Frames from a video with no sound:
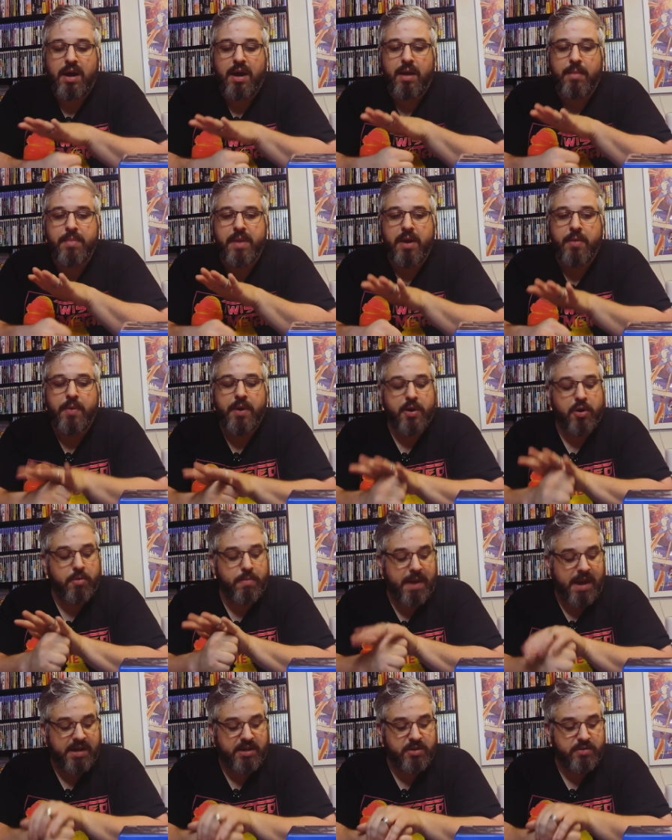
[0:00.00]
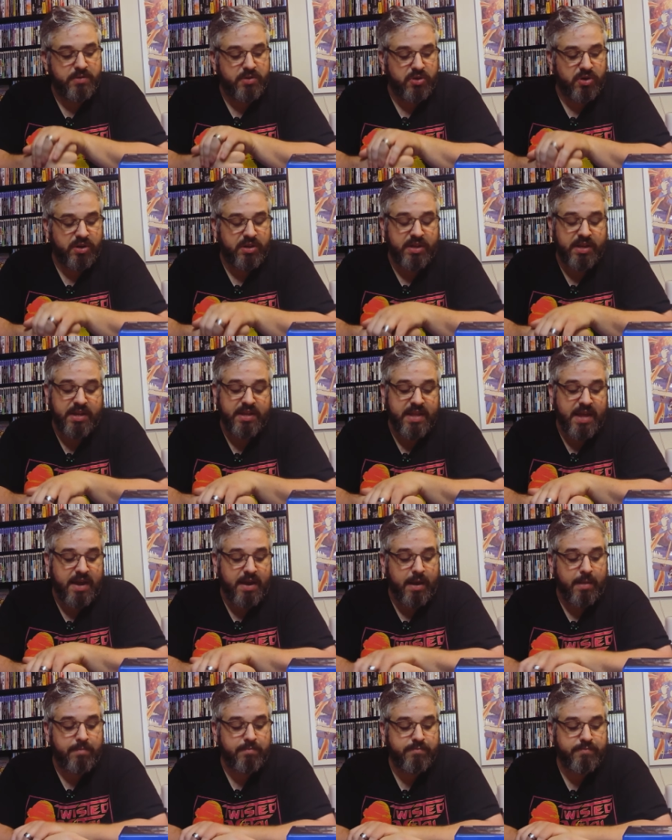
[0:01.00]
um, that I want to go back to and start cleaning
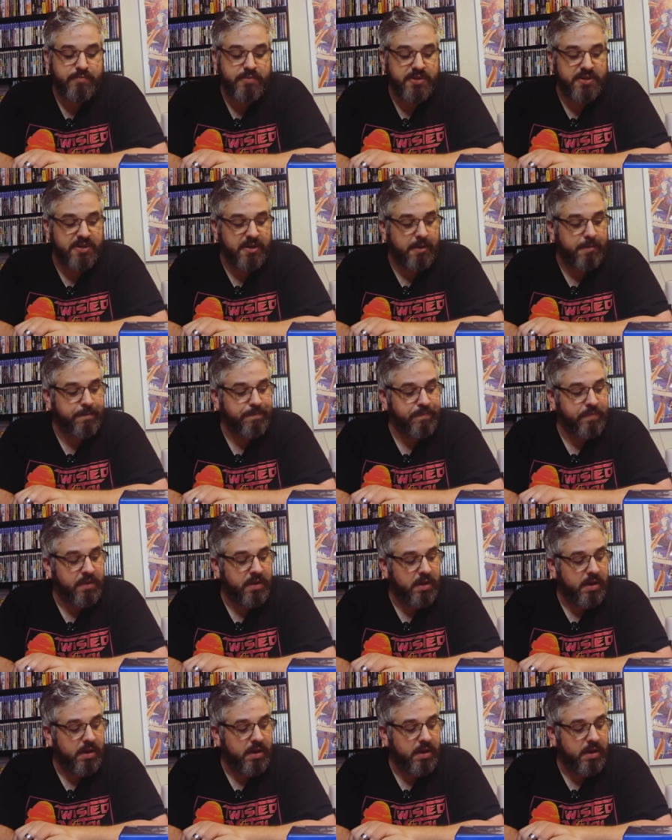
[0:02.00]
that up. So